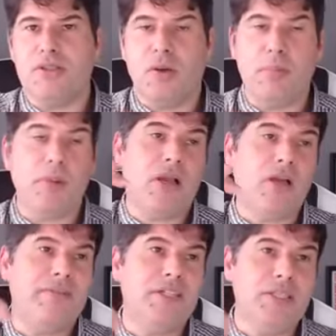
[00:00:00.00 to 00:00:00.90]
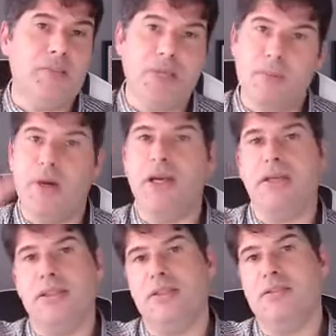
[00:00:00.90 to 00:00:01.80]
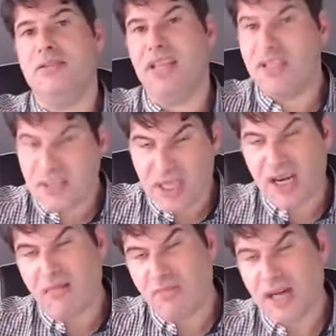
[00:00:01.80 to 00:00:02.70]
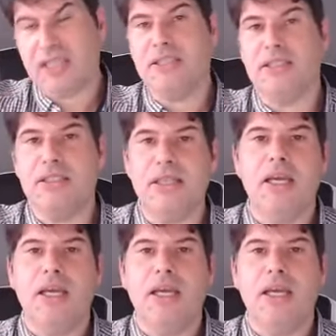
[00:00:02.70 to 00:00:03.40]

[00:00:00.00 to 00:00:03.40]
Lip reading: So I'll probably cover email marketing, Instagram marketing,